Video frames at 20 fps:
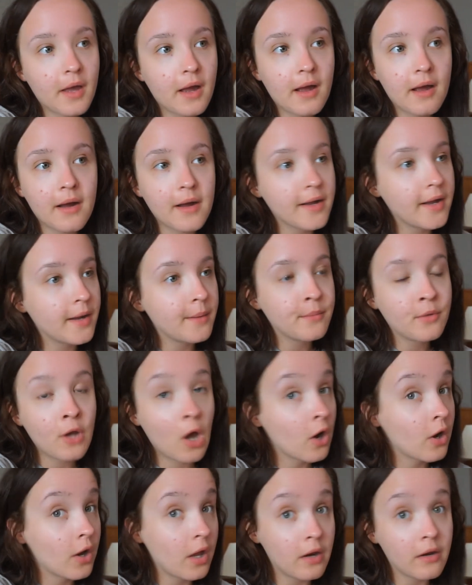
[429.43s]
I am
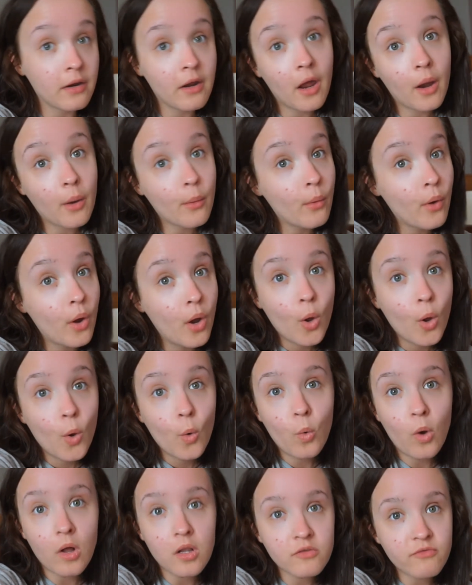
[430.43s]
not gonna know
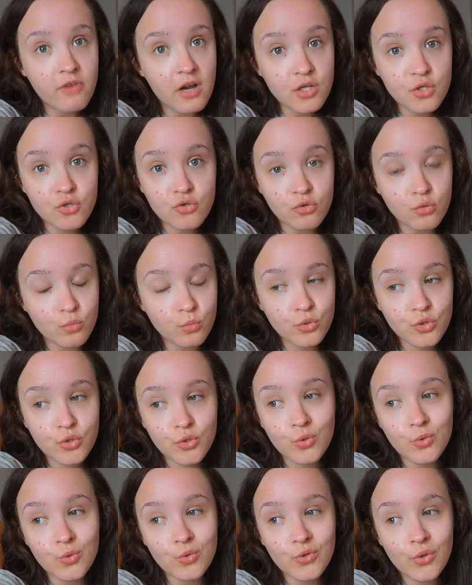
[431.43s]
what the restaurant was
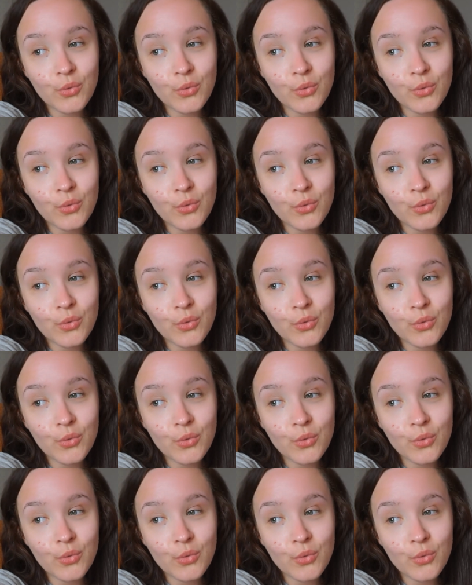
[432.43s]
called